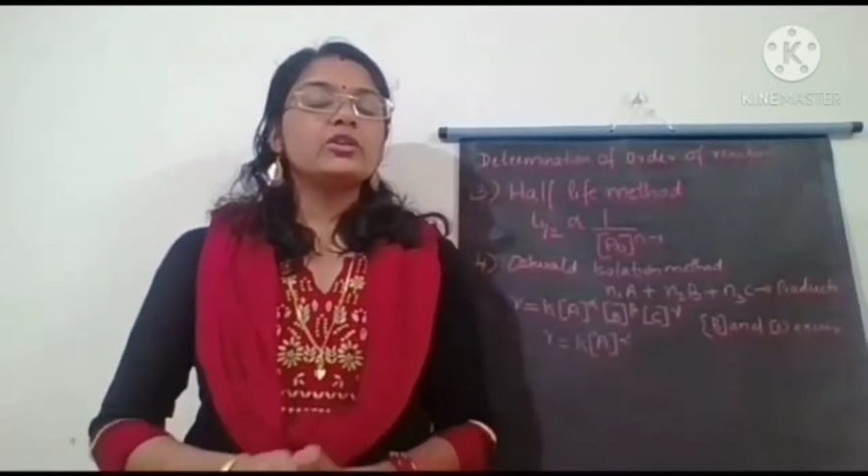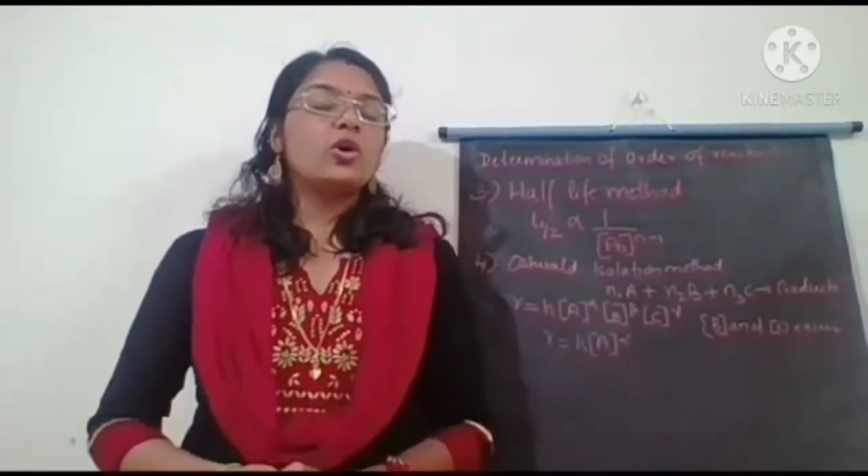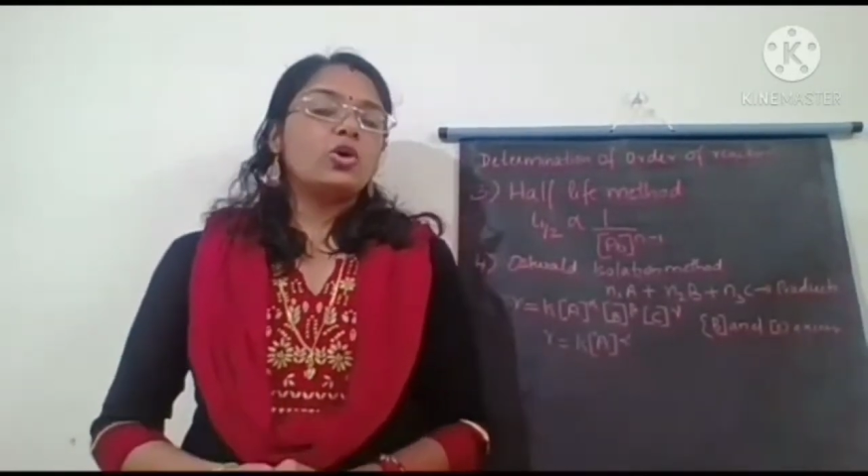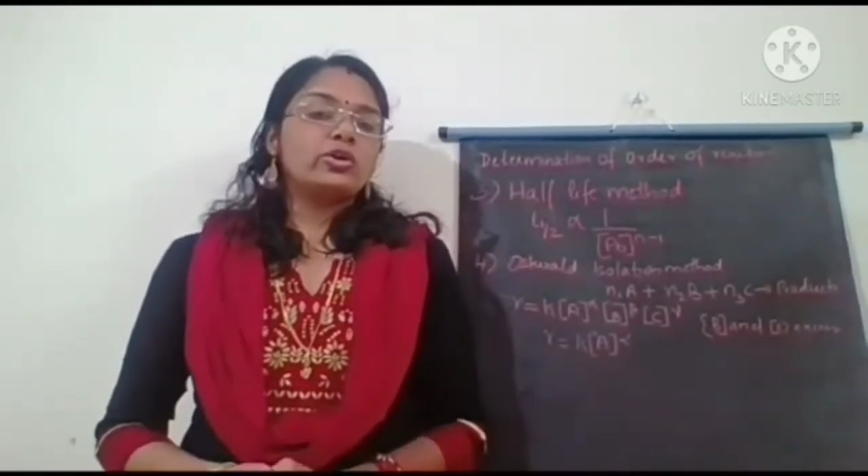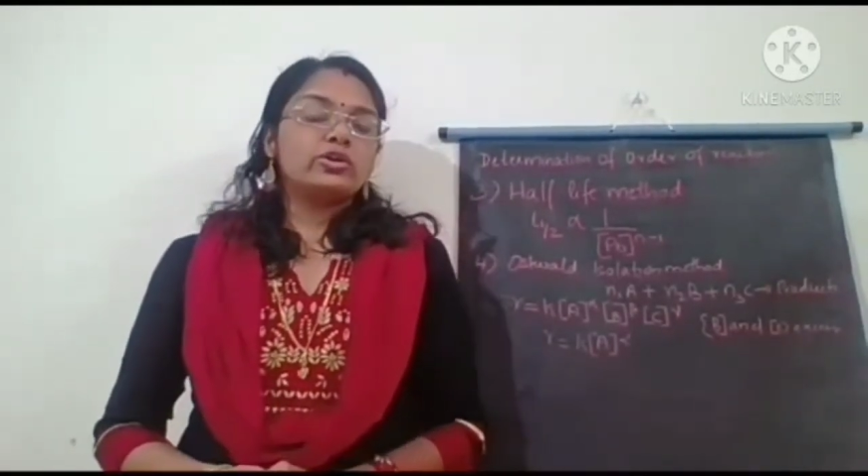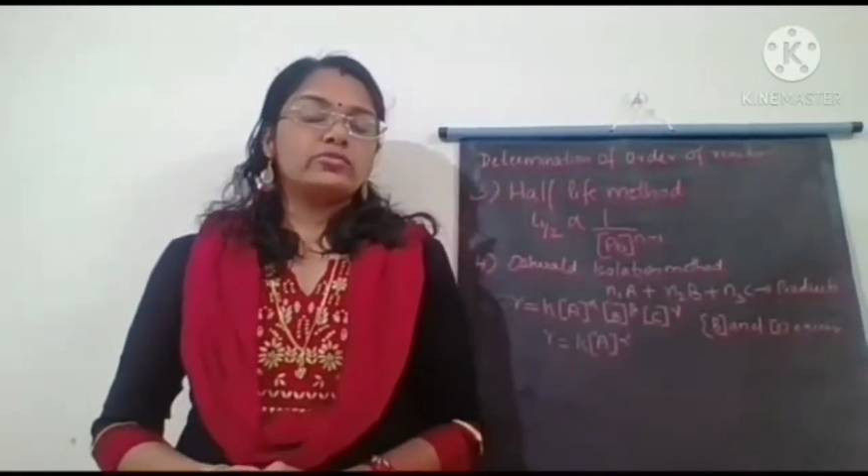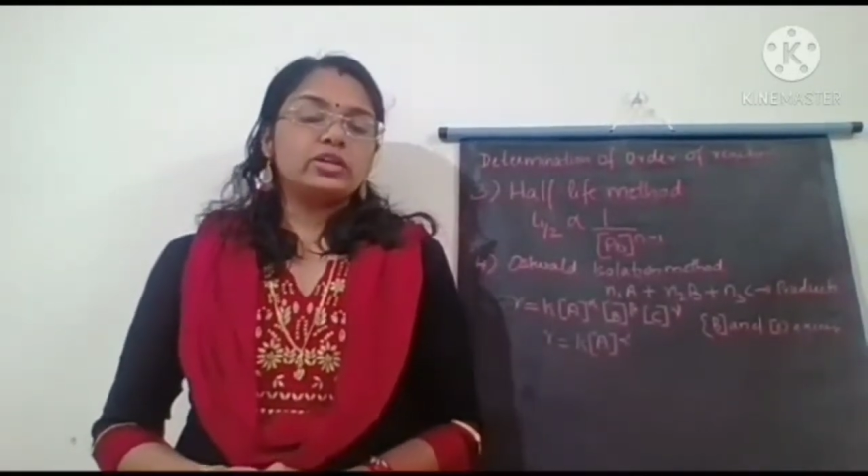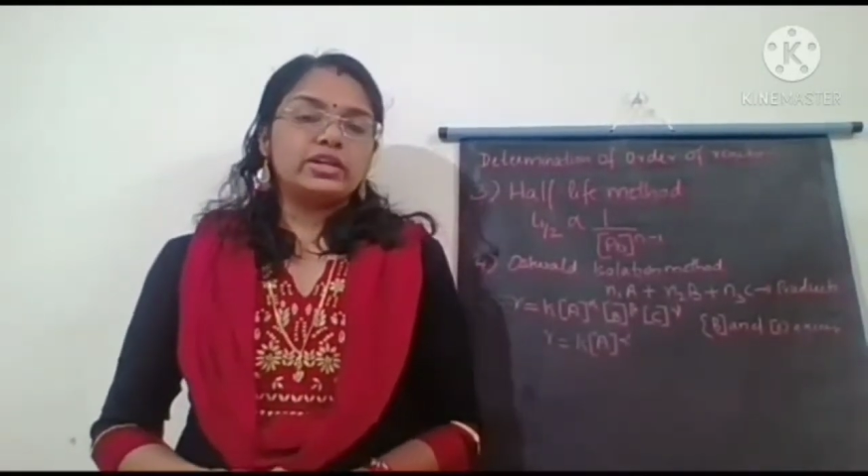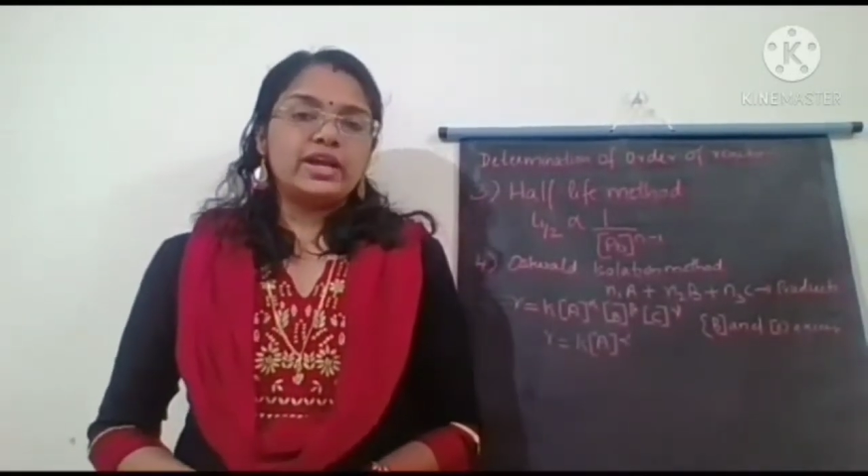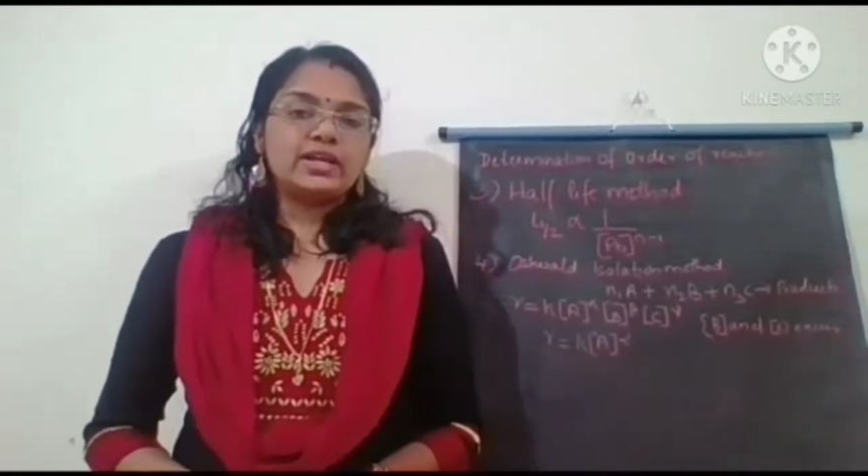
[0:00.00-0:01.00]
to determine the
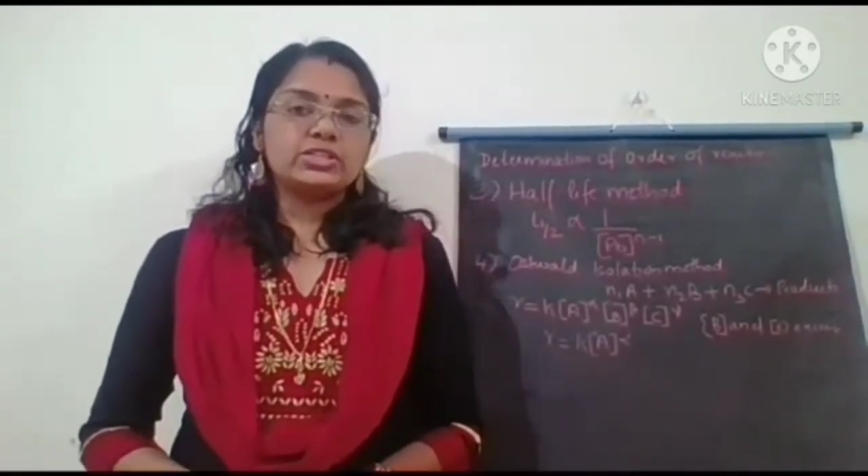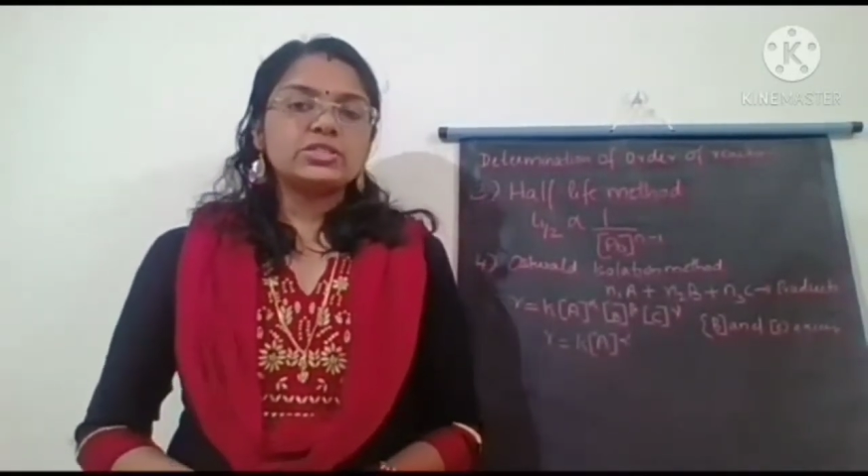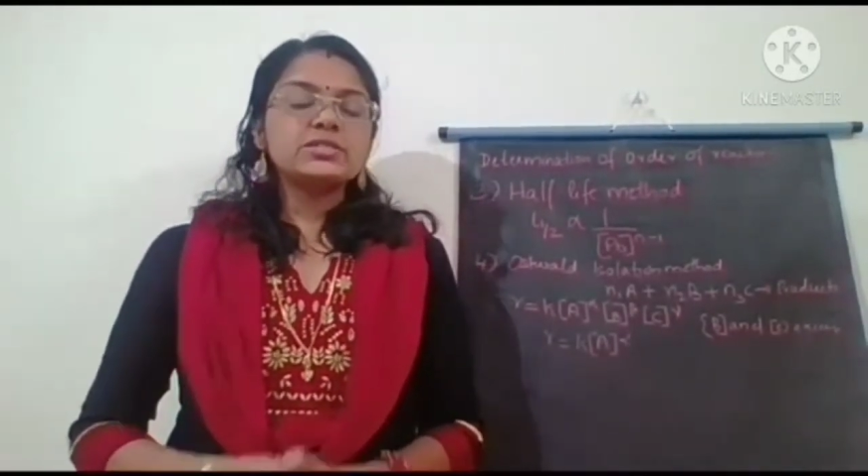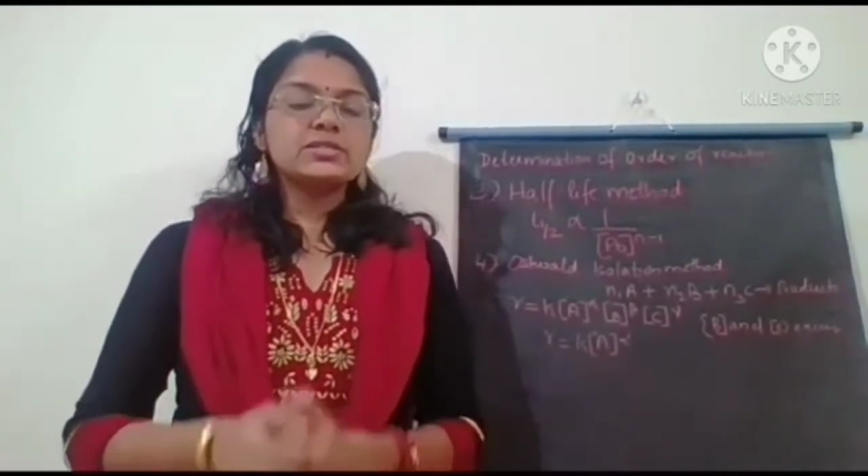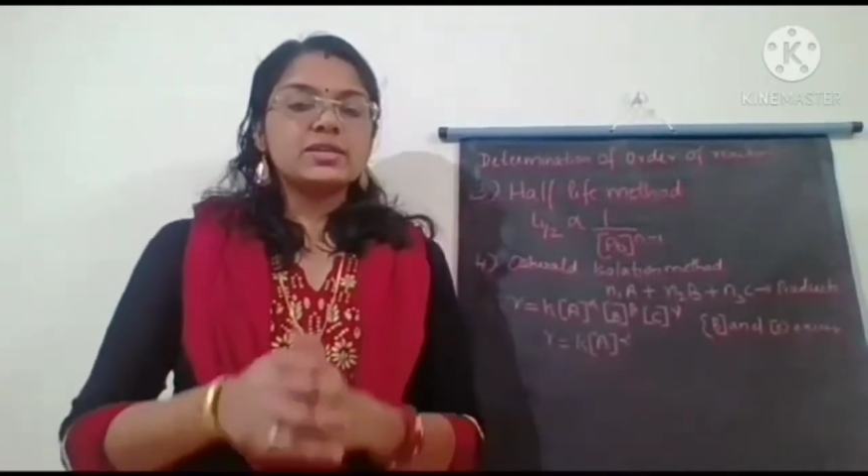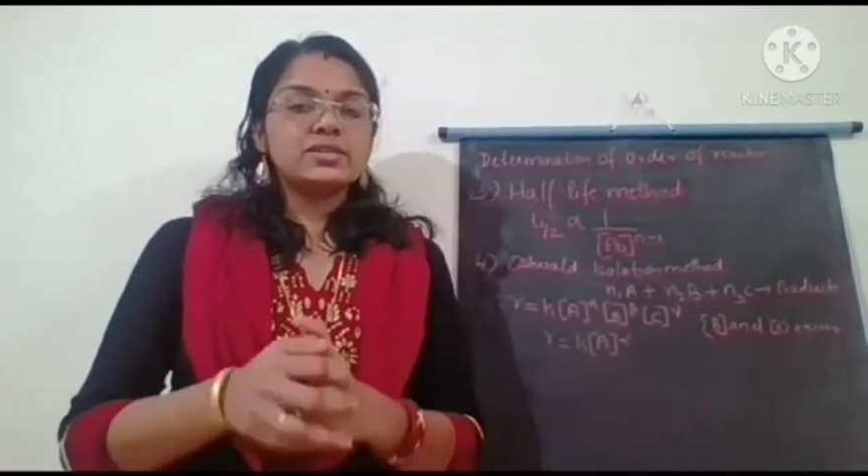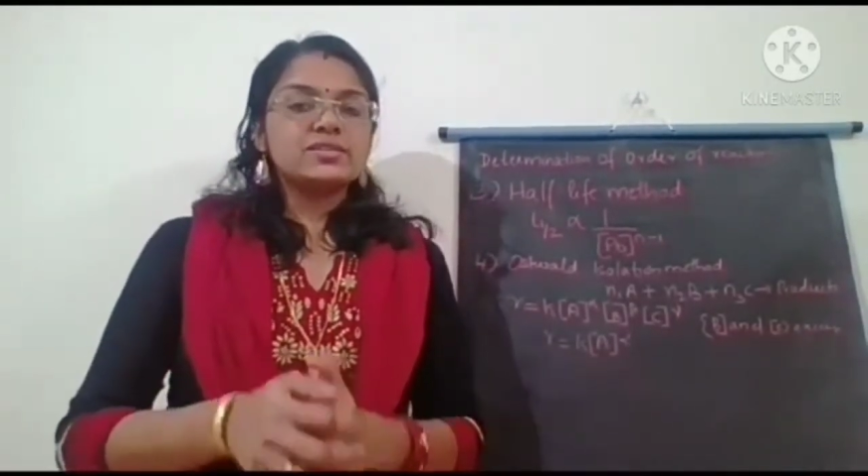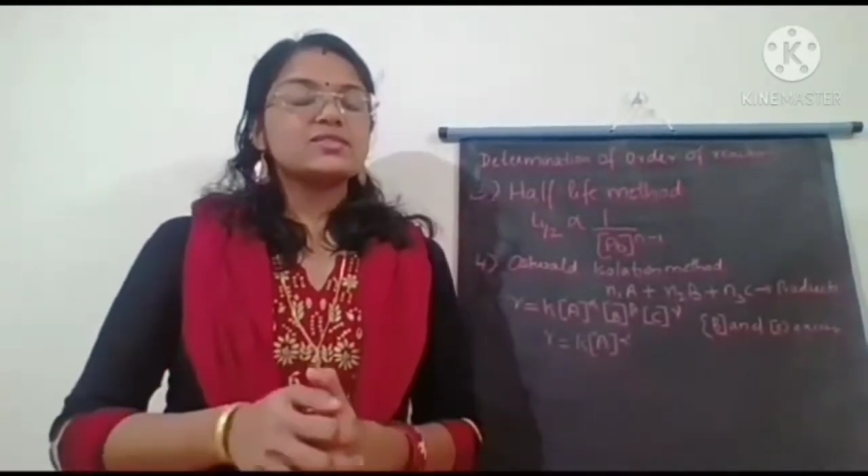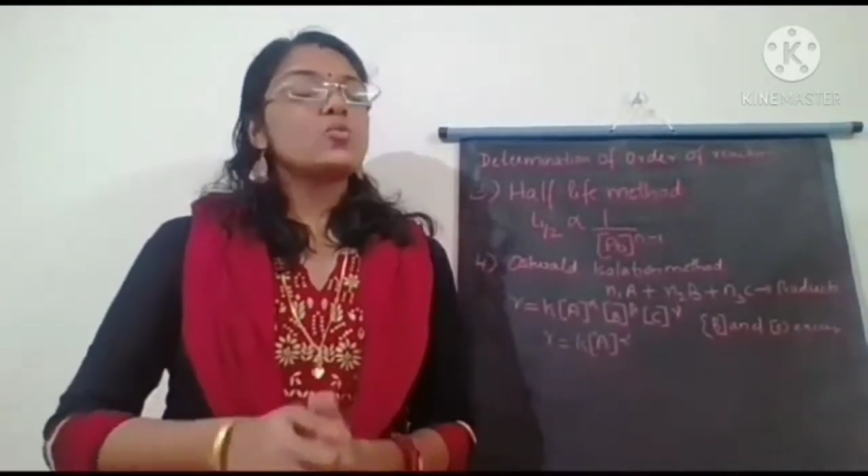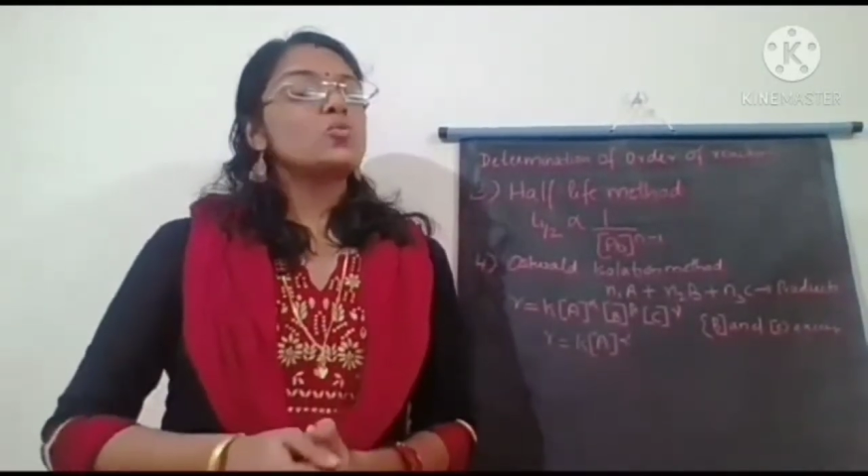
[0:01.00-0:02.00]
order of the reactions,